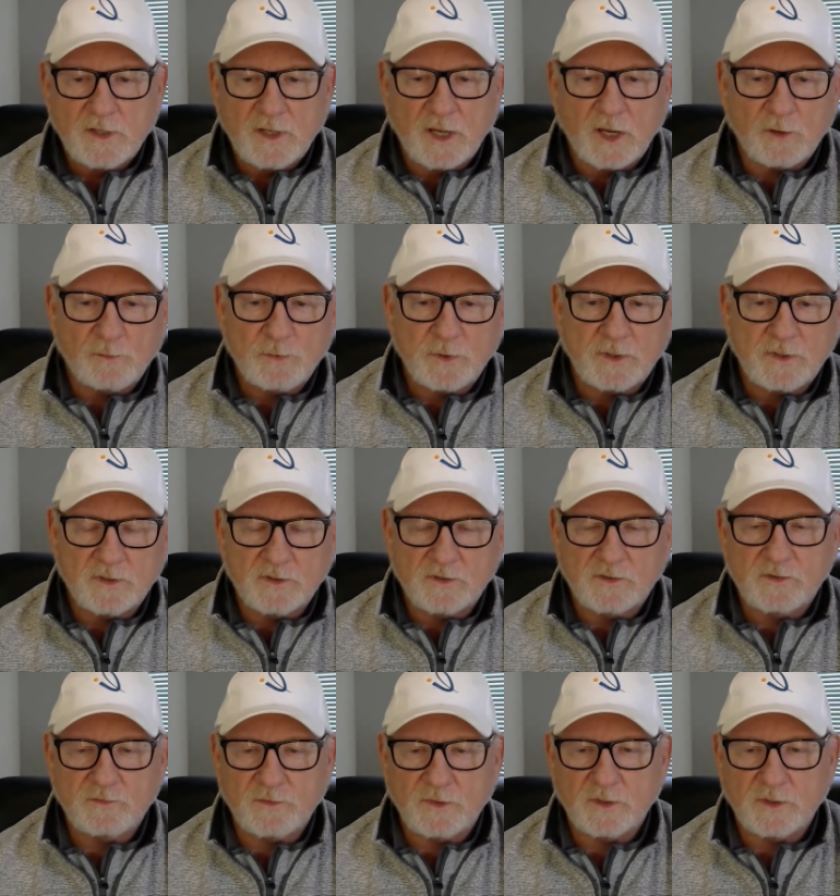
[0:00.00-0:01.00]
helping the
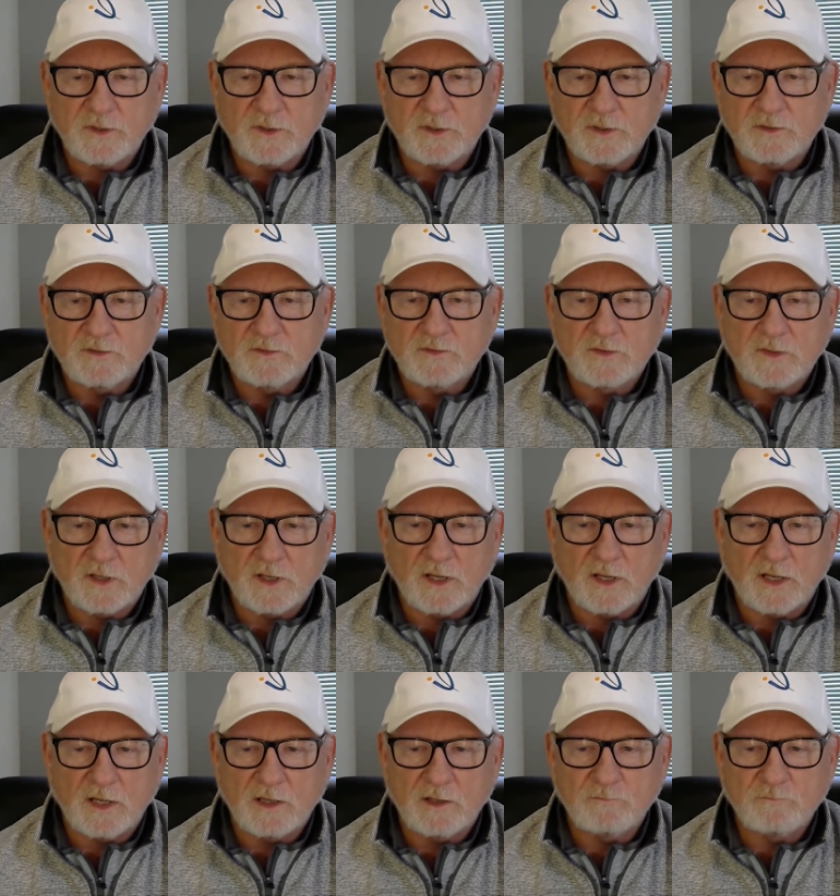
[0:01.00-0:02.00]
civilians
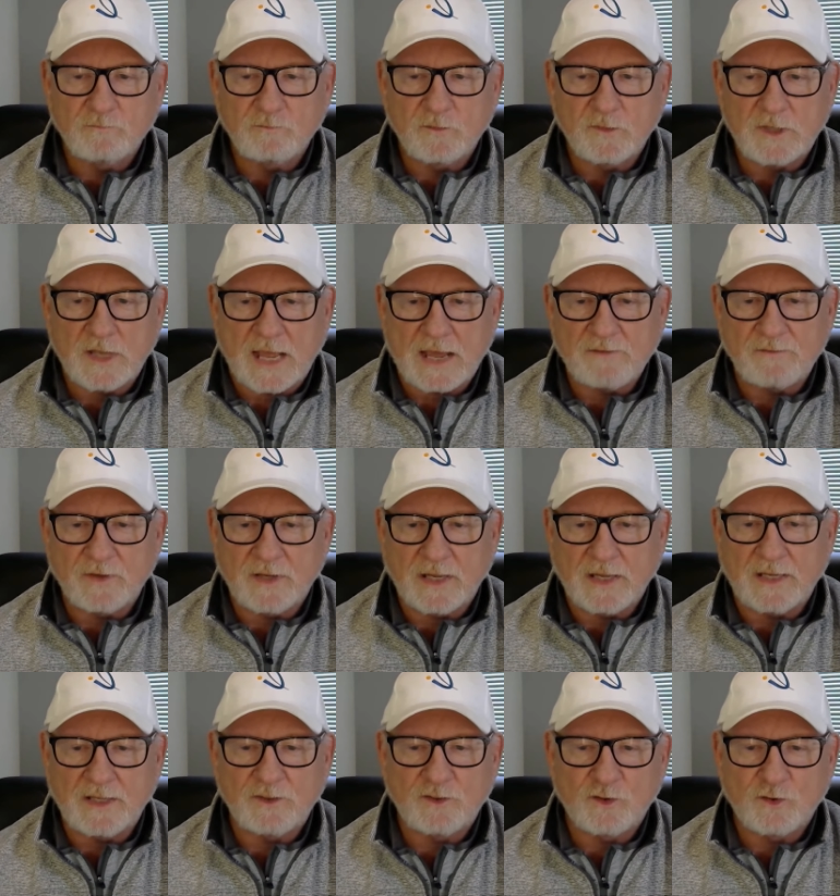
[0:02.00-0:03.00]
uh,
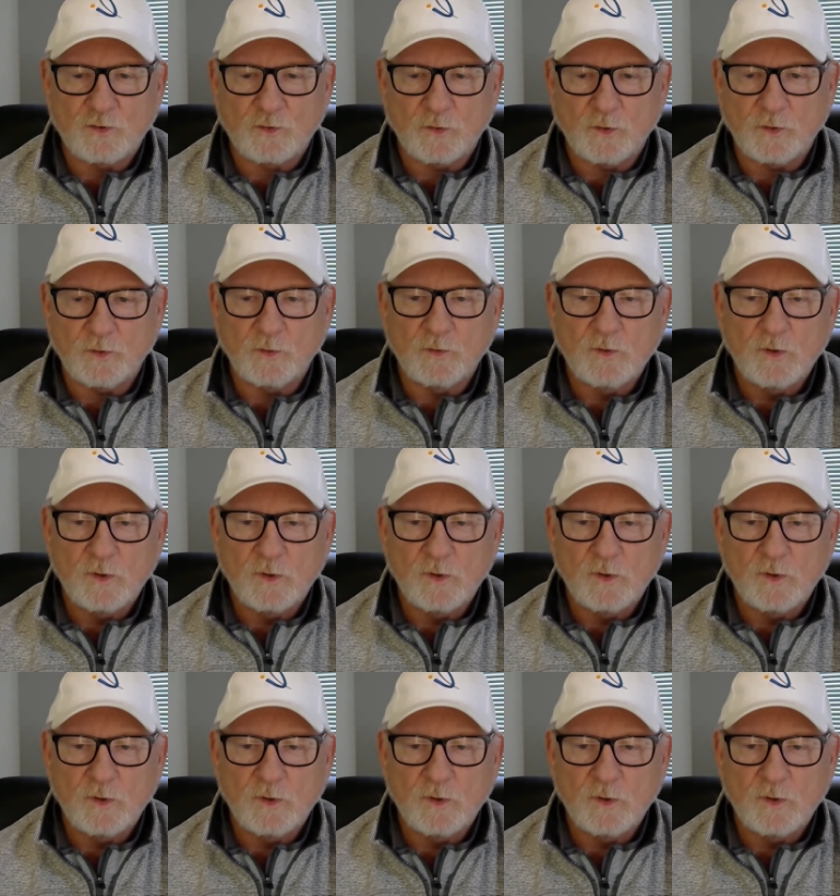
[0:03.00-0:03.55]
navigate through